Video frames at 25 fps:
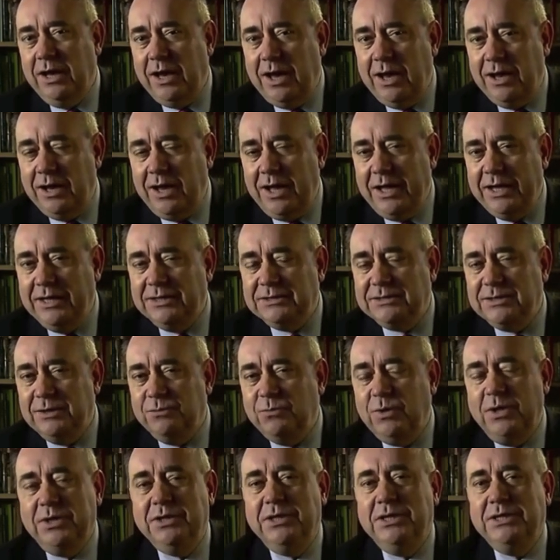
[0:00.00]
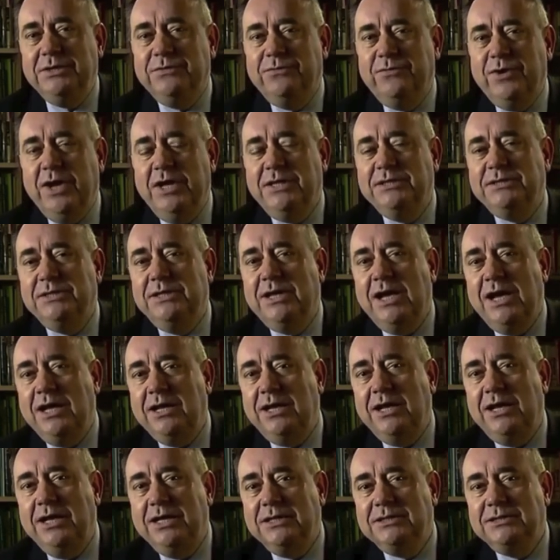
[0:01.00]
alliance. And one of these friends and
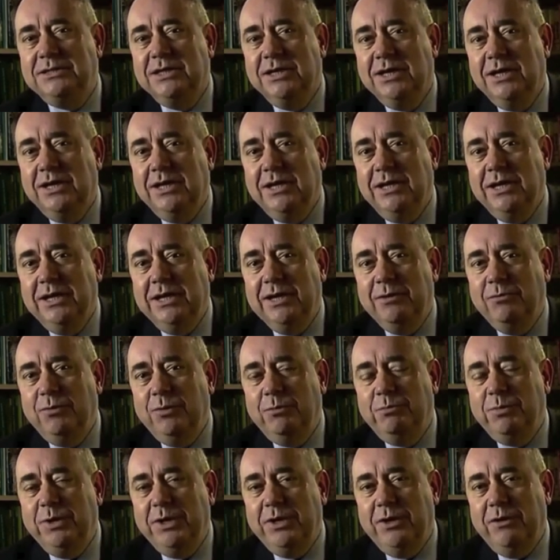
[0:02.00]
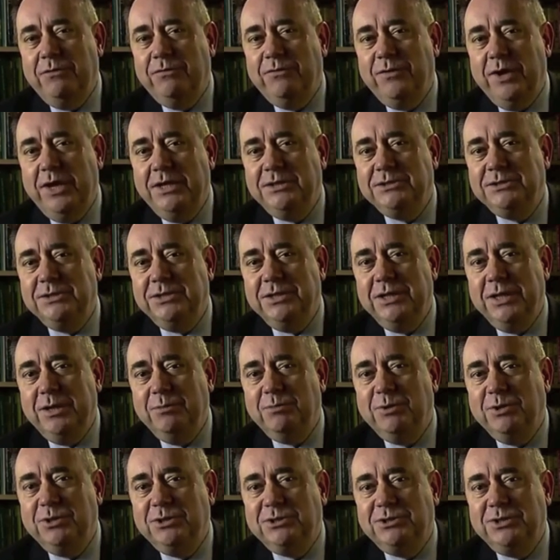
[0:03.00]
allies would be our friends and
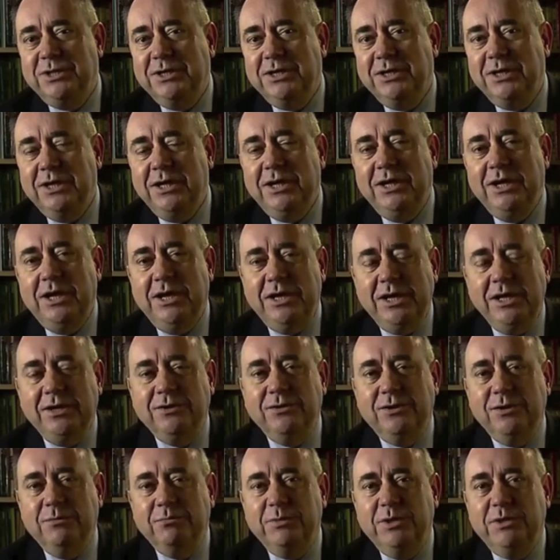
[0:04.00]
neighbours in England.